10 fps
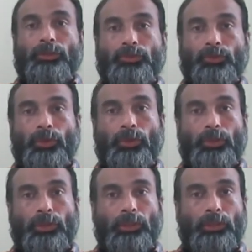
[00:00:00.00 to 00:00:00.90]

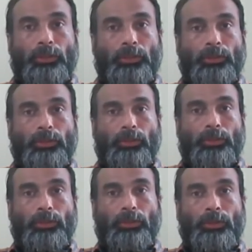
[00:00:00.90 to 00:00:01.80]
So
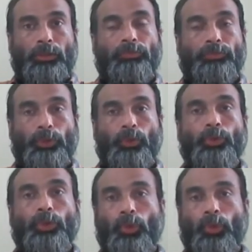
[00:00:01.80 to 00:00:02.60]
if you